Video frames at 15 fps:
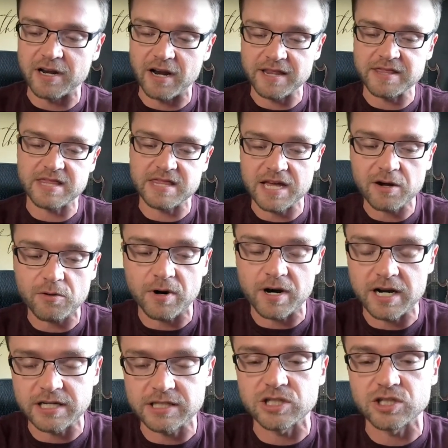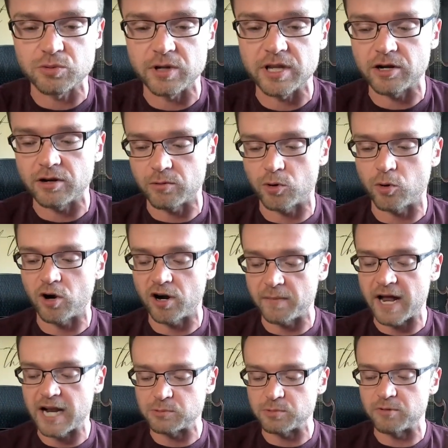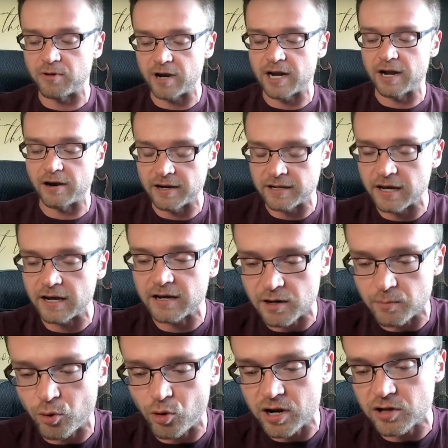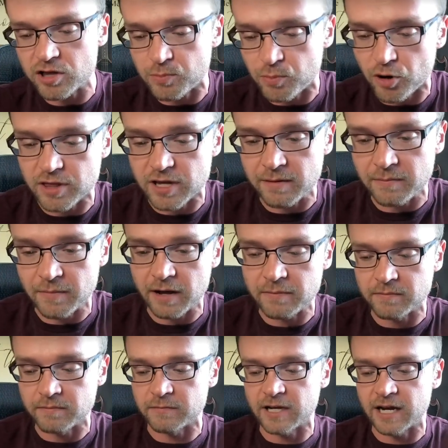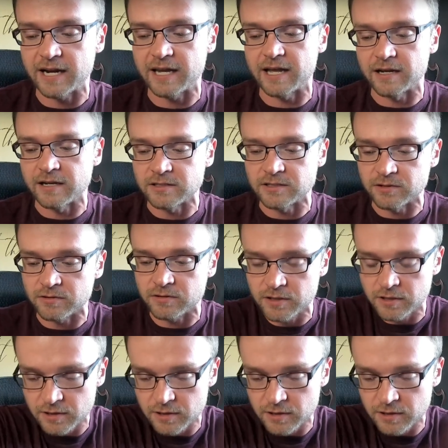And I think what it is, is really good recording management right here. And I'm going to point out the part that I'm, I'm kind of getting into.